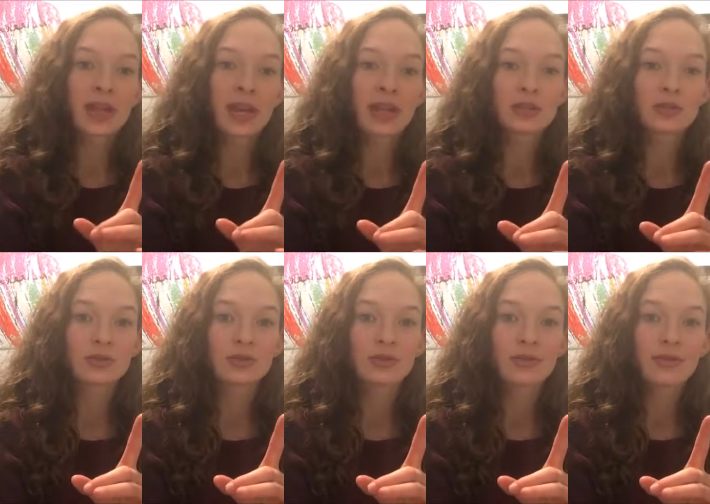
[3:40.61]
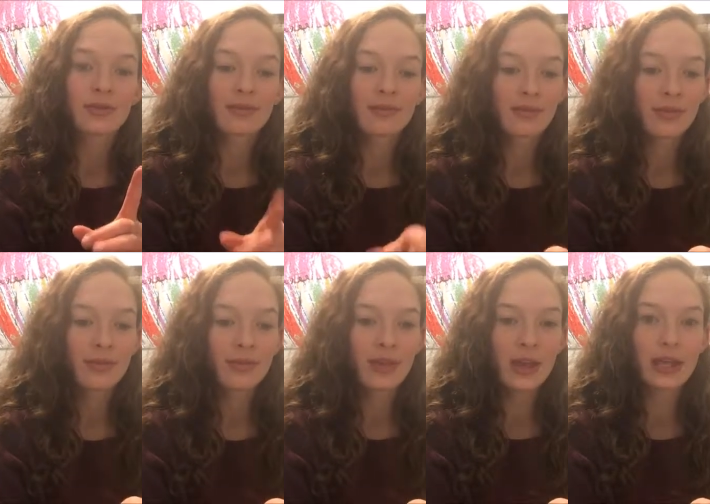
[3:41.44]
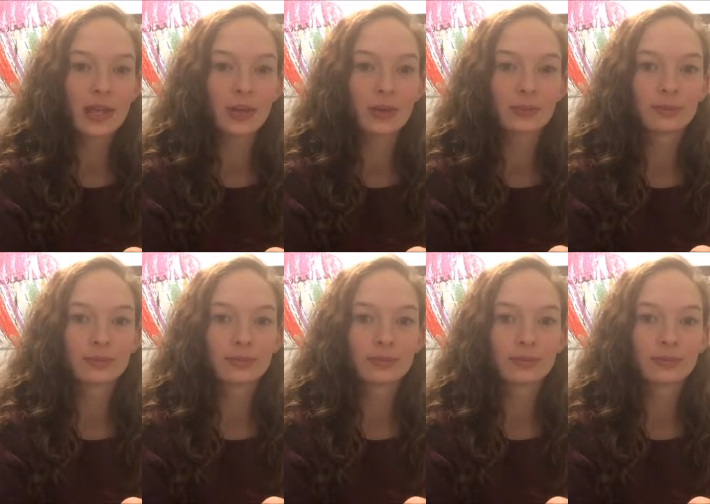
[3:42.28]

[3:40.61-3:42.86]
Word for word: canceled. Thank you.